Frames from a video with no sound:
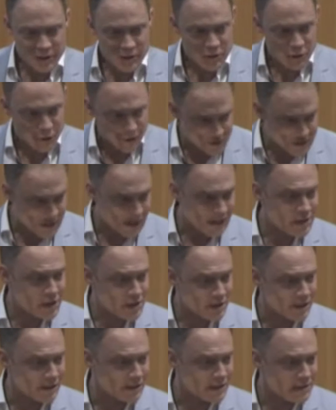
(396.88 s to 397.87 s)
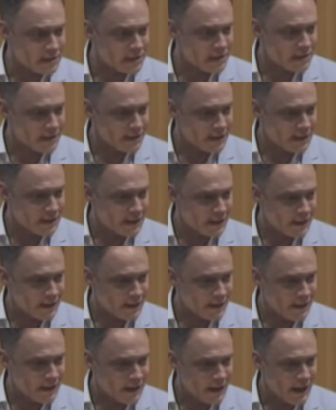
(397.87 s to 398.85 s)
your intentions
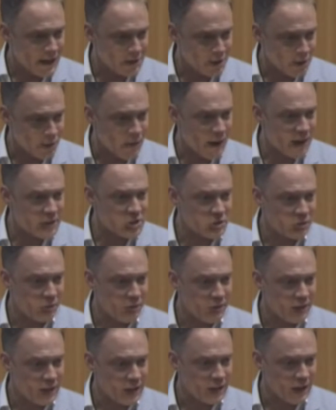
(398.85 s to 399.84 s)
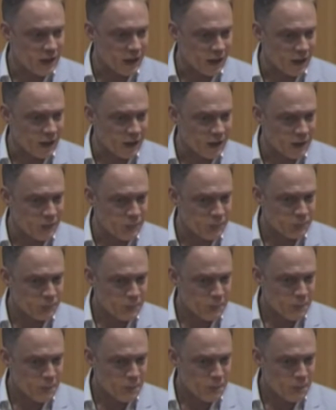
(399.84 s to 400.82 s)
and your rational thinking
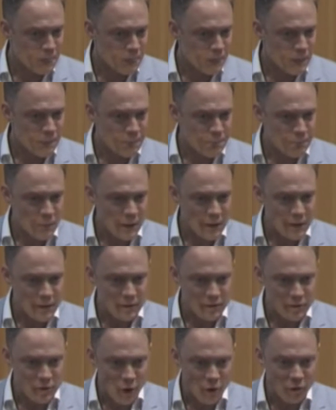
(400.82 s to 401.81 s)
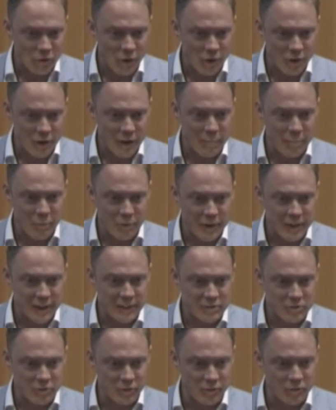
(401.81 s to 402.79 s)
no longer
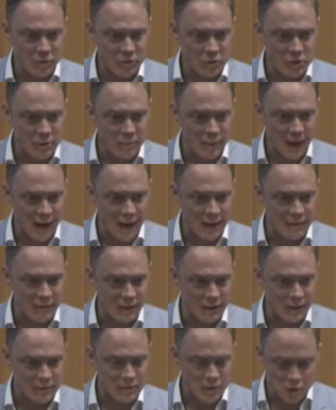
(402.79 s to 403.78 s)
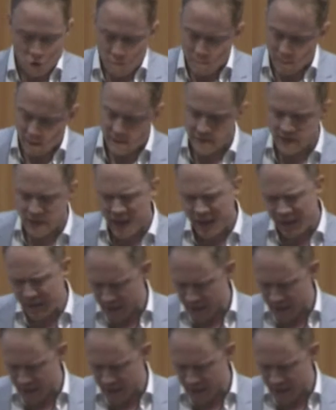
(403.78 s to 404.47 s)
predicts your future behavior. So you may say,